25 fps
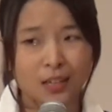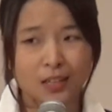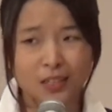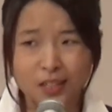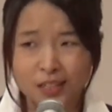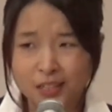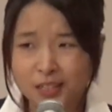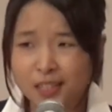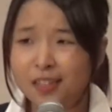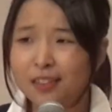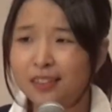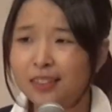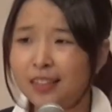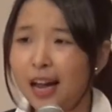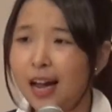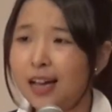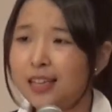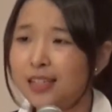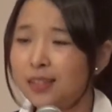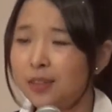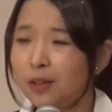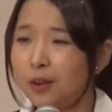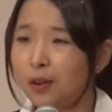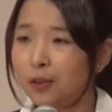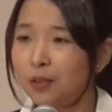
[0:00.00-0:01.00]
could you
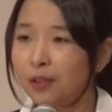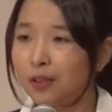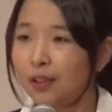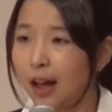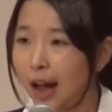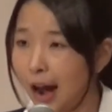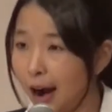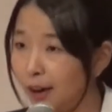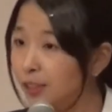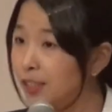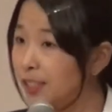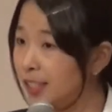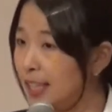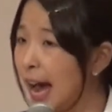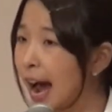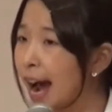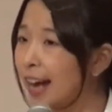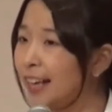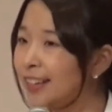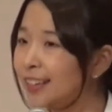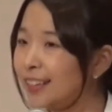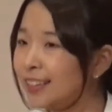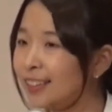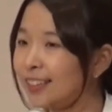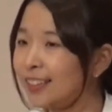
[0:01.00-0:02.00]
please go
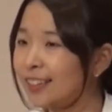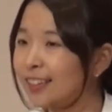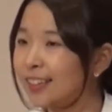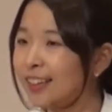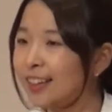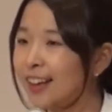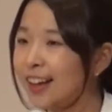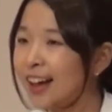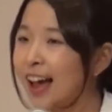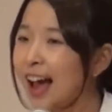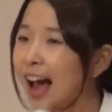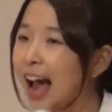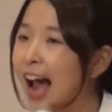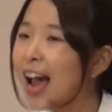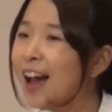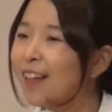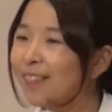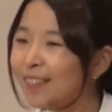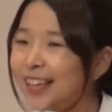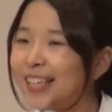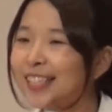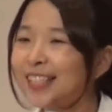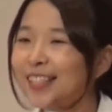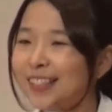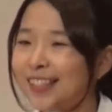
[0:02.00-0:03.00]
outside?
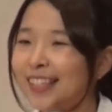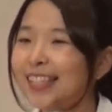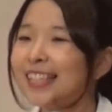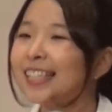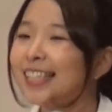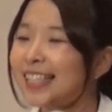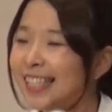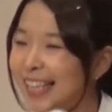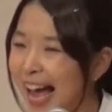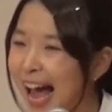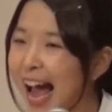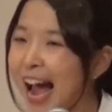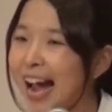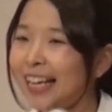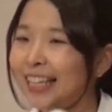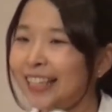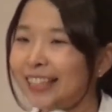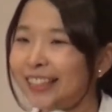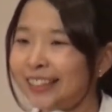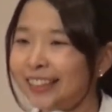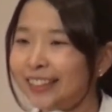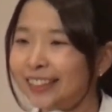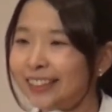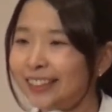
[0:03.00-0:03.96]
I listen inside.